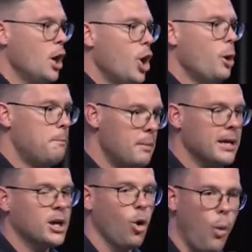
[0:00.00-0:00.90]
her
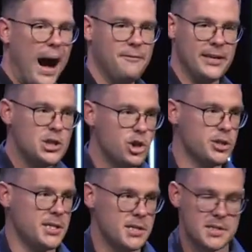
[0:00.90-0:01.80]
biblical wifely
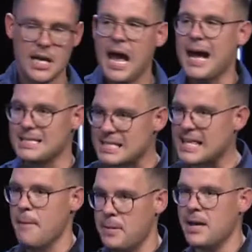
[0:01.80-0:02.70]
duties and
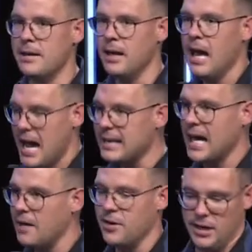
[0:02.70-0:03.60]
step in and
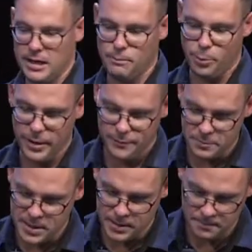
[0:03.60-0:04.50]
cover in prayer for
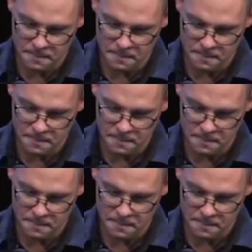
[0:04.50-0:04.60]
me.